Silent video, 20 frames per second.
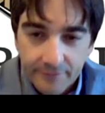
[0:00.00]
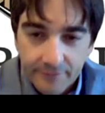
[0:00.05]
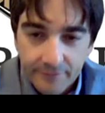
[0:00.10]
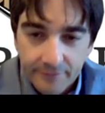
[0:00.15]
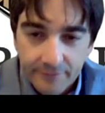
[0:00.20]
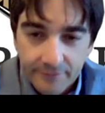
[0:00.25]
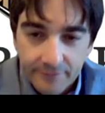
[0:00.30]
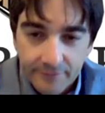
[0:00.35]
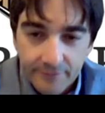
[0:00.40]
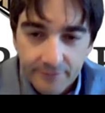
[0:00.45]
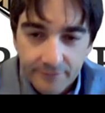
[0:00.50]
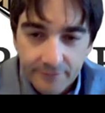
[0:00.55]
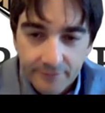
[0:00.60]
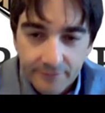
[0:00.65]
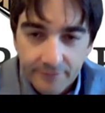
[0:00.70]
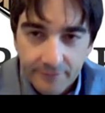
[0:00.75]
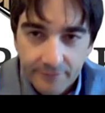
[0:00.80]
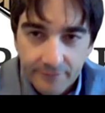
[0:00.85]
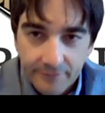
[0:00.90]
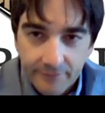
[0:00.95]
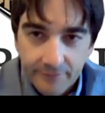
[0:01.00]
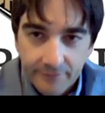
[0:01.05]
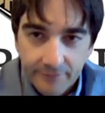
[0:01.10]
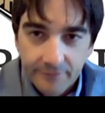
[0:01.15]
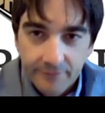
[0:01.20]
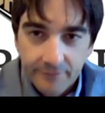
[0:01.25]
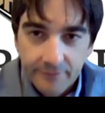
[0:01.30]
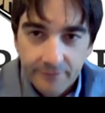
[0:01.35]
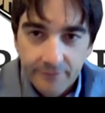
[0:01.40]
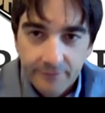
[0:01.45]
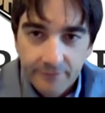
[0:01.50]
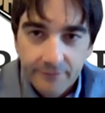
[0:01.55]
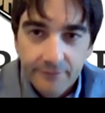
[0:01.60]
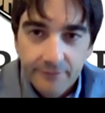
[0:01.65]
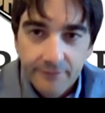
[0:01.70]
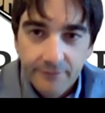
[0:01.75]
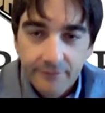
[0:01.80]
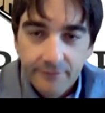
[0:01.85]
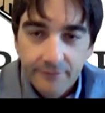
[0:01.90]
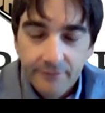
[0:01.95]

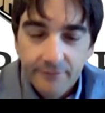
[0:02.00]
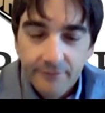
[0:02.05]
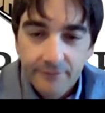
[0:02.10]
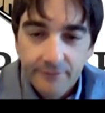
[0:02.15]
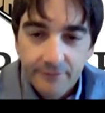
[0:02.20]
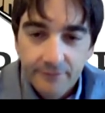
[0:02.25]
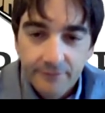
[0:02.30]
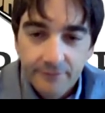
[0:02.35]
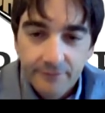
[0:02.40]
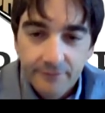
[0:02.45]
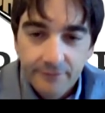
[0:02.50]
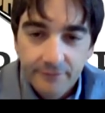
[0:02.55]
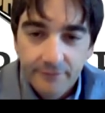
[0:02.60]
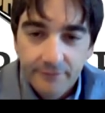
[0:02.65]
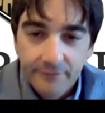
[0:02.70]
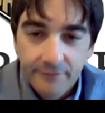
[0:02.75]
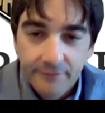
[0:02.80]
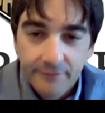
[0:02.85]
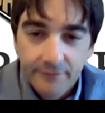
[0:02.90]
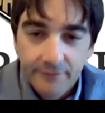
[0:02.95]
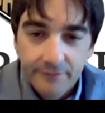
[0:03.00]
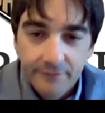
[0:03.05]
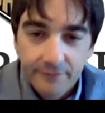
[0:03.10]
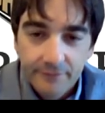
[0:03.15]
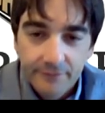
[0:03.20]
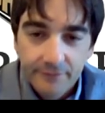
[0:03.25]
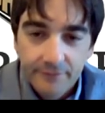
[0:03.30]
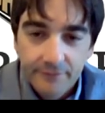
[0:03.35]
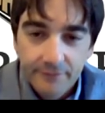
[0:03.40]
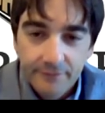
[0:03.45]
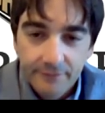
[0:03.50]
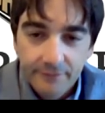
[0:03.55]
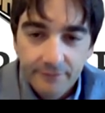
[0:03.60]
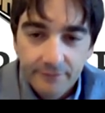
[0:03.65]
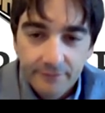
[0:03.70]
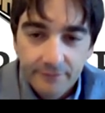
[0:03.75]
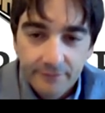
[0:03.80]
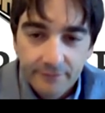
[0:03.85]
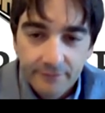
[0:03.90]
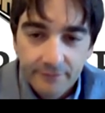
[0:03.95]

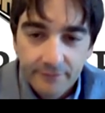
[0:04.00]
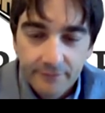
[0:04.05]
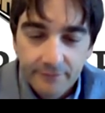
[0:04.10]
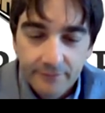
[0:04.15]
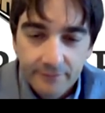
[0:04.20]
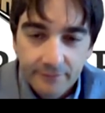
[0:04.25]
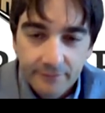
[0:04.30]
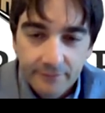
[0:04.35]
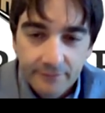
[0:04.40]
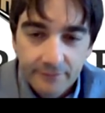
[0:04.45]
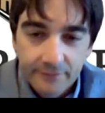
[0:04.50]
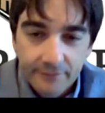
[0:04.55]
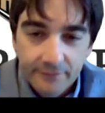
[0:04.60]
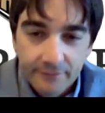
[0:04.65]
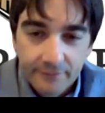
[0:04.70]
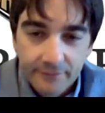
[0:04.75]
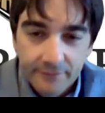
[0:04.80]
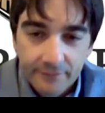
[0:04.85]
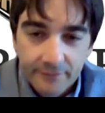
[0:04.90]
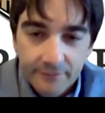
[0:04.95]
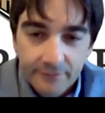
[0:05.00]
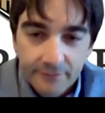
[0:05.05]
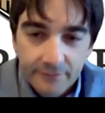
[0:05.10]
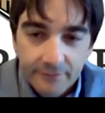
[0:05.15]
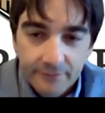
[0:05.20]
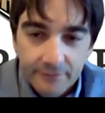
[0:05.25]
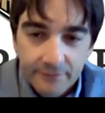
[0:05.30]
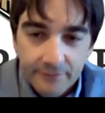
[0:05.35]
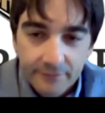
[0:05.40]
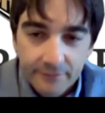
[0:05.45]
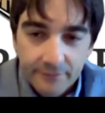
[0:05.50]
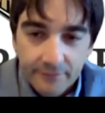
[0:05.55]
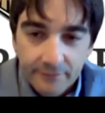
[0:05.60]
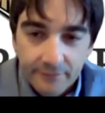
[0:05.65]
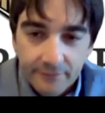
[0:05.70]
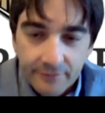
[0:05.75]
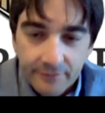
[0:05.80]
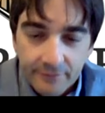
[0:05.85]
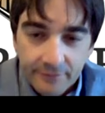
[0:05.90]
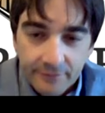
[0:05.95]

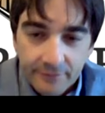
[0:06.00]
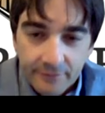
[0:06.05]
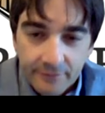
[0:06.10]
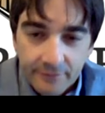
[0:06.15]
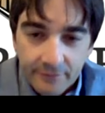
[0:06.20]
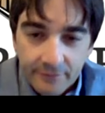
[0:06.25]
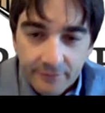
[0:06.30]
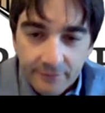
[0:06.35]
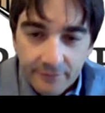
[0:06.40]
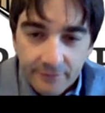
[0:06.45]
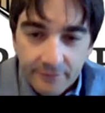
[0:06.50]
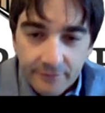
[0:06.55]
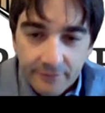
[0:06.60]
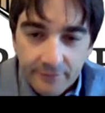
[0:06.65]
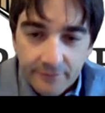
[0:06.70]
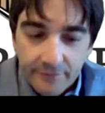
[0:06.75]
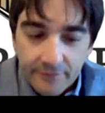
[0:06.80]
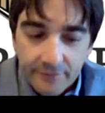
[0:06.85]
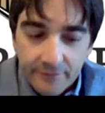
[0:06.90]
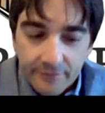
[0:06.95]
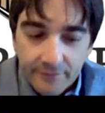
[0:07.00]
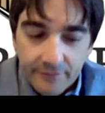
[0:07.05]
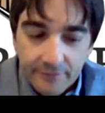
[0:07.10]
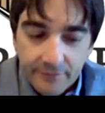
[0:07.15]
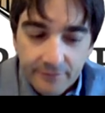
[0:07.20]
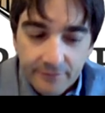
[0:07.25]
(silent)